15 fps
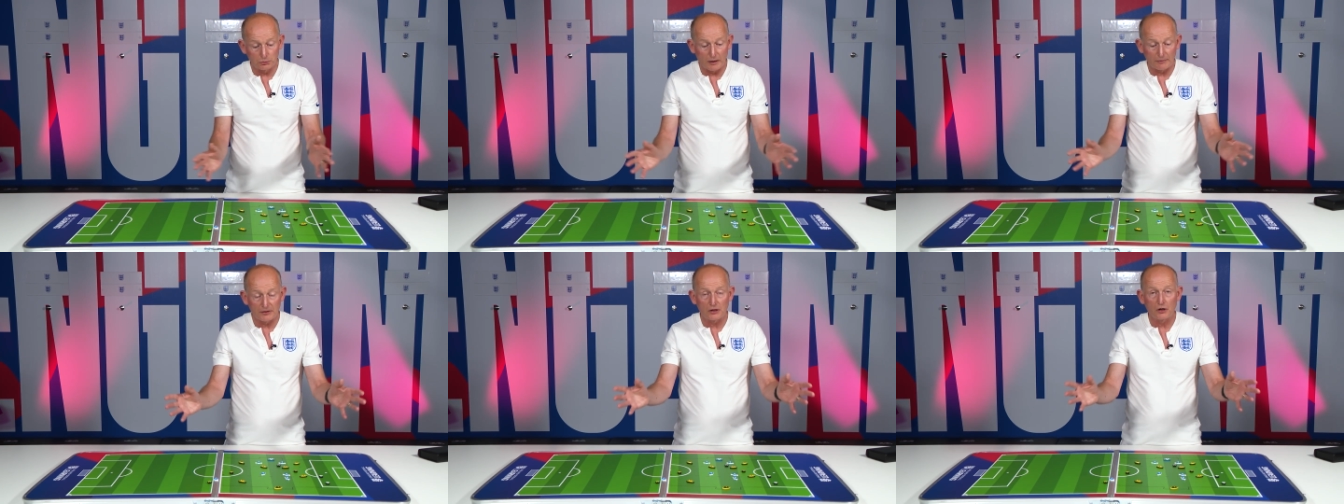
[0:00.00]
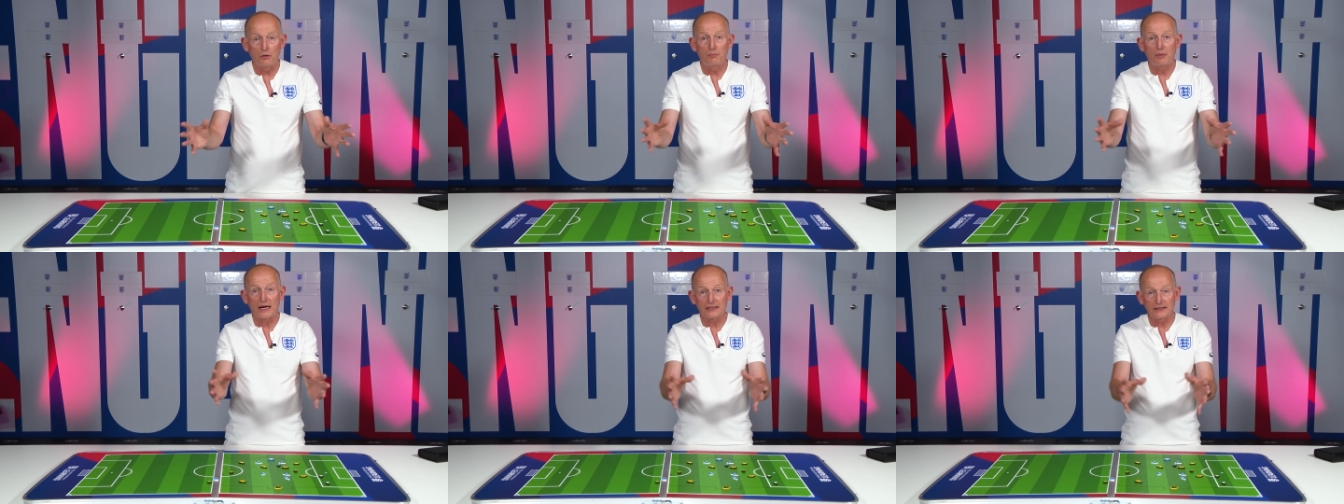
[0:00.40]
when we go
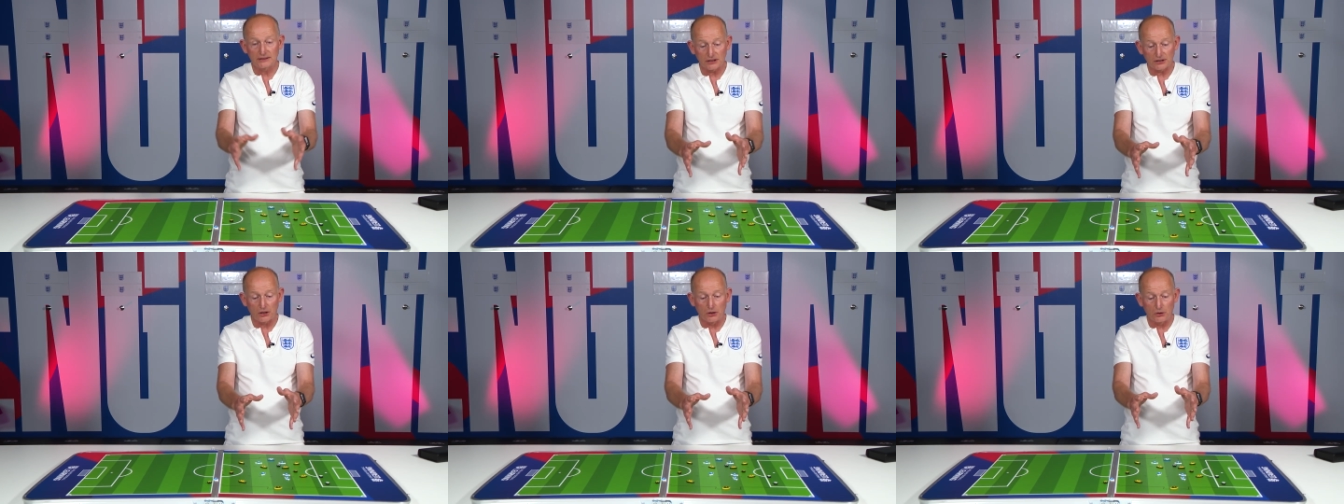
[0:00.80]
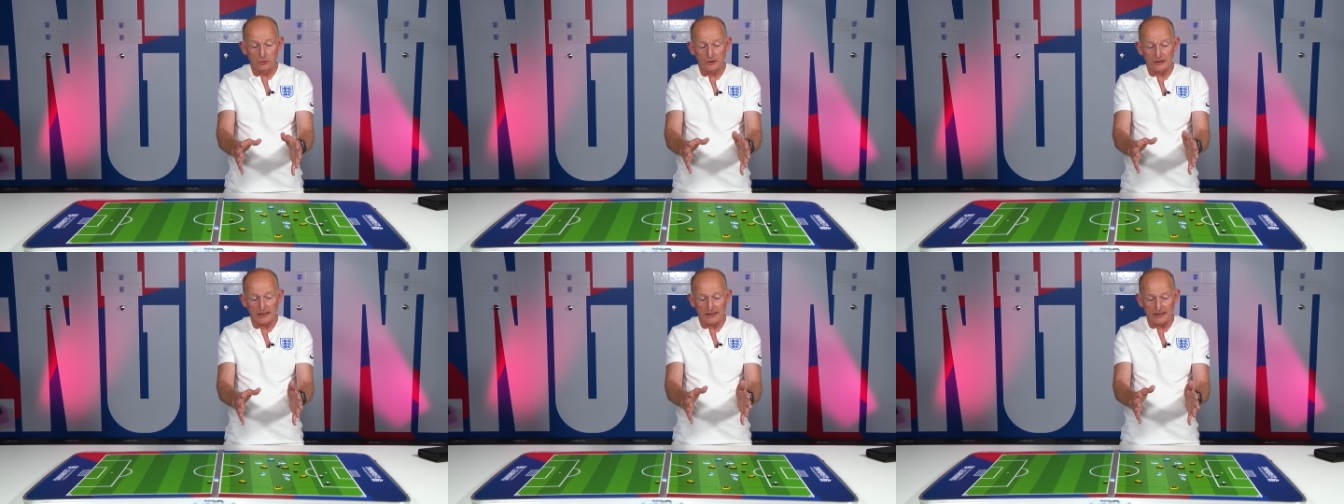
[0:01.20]
back into the
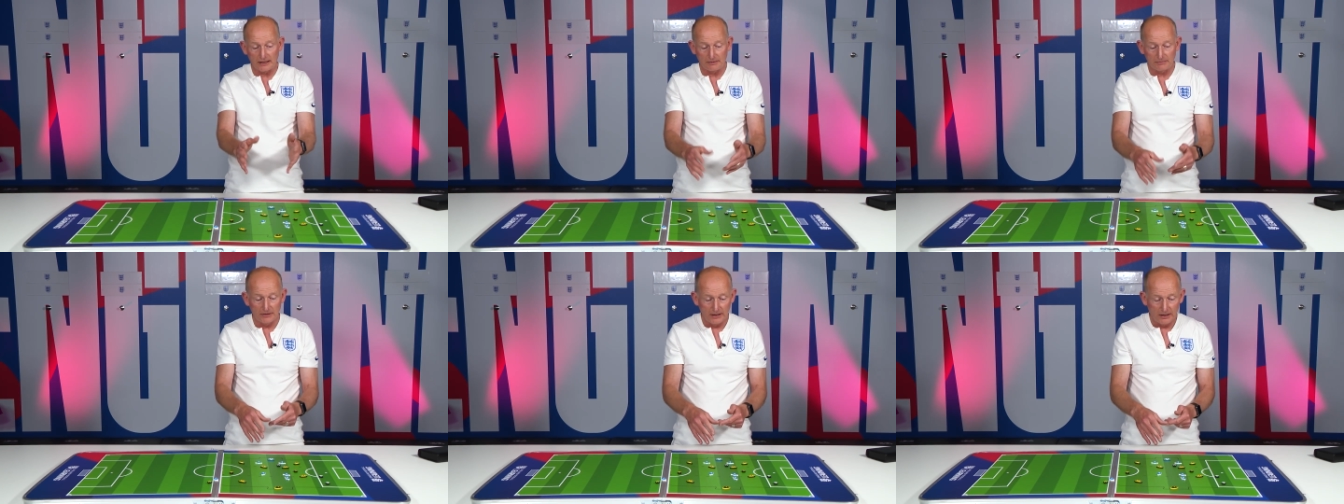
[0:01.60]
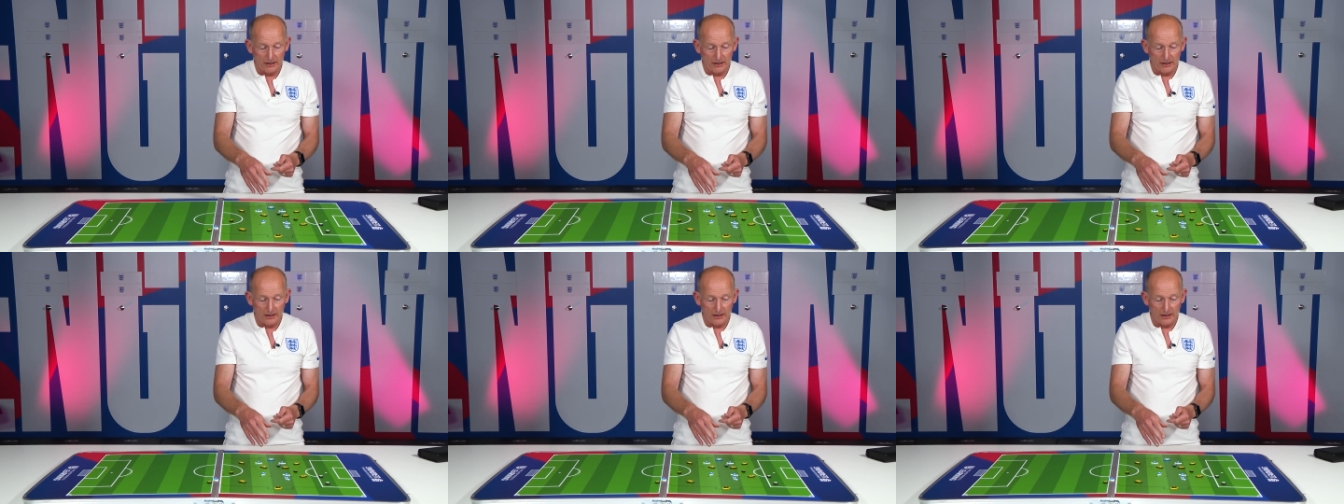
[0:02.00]
whole game,